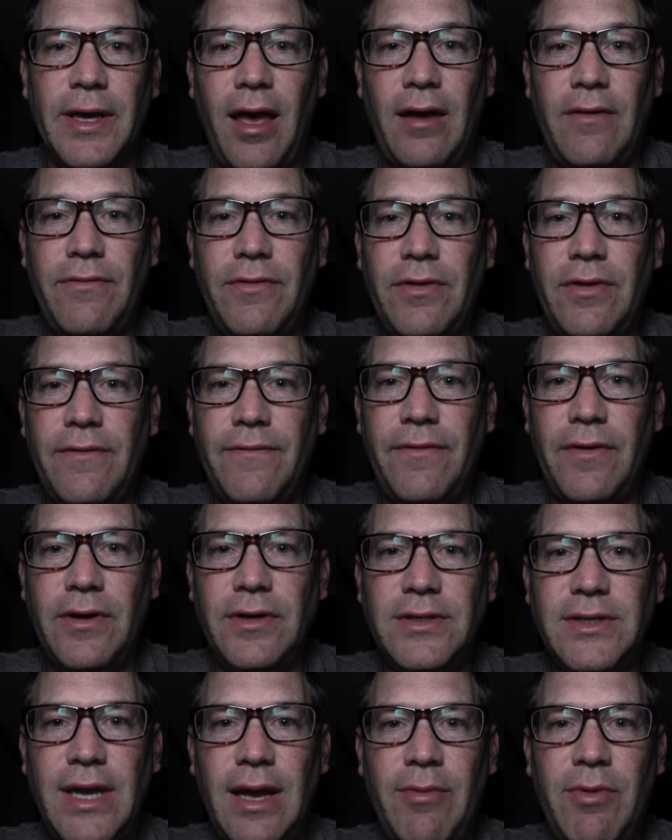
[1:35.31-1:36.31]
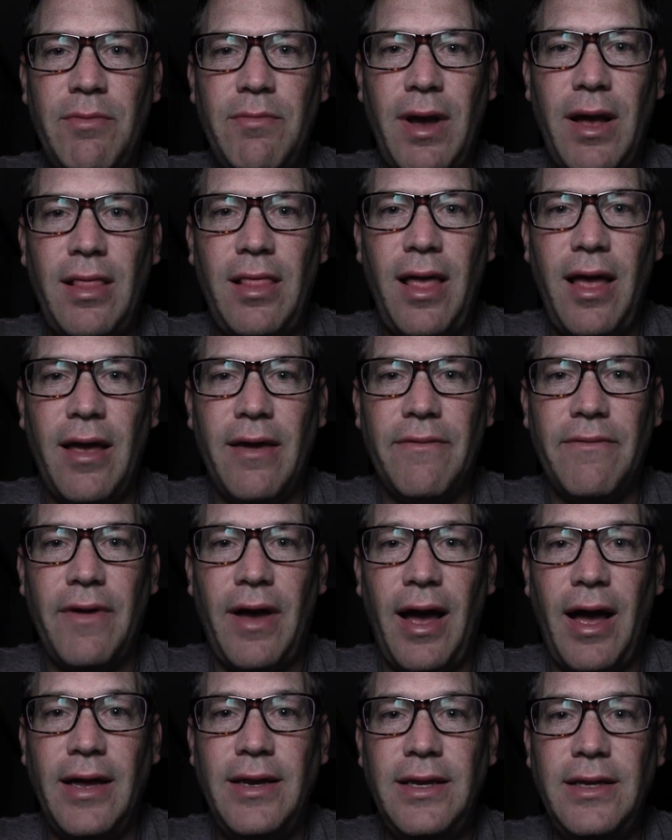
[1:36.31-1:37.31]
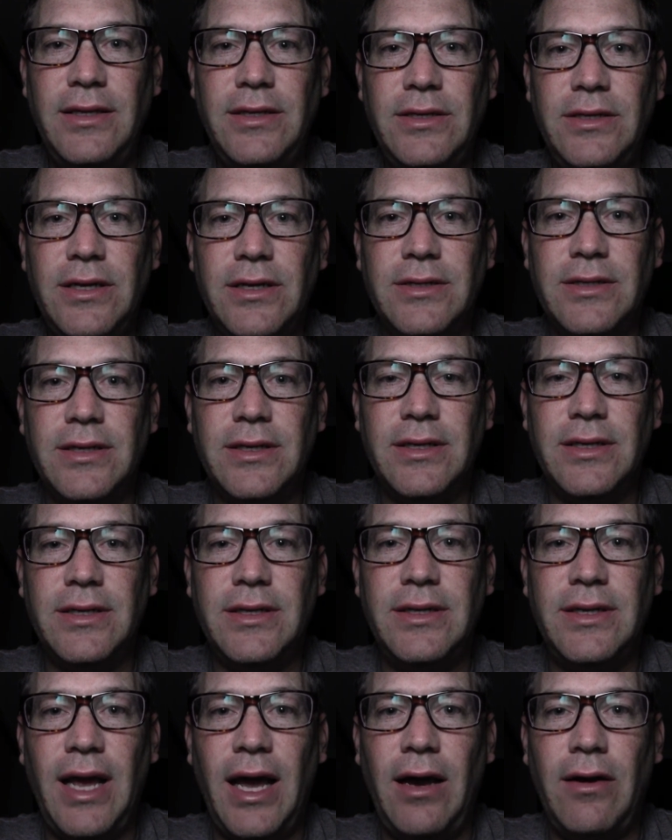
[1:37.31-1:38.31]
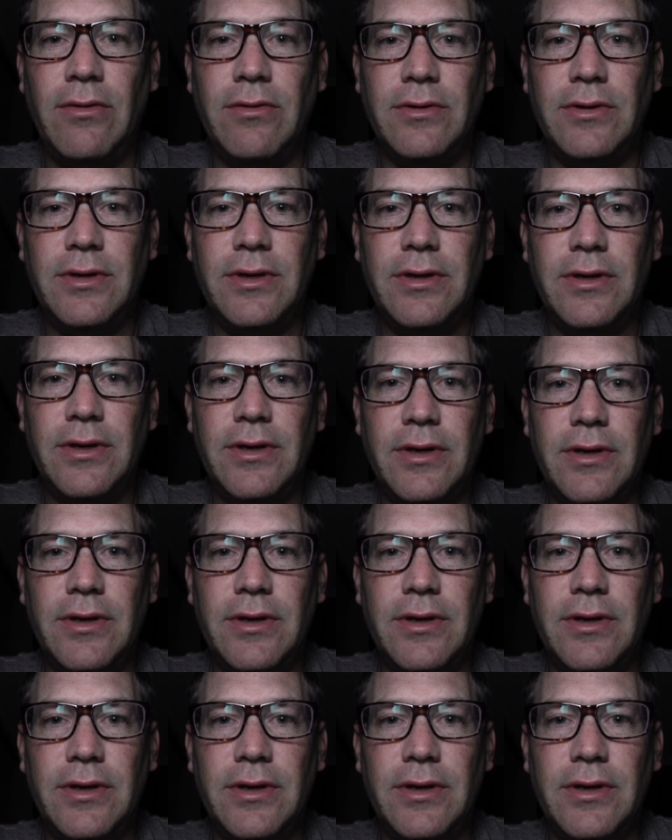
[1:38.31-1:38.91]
And for the first time in my life, I didn't just doubt,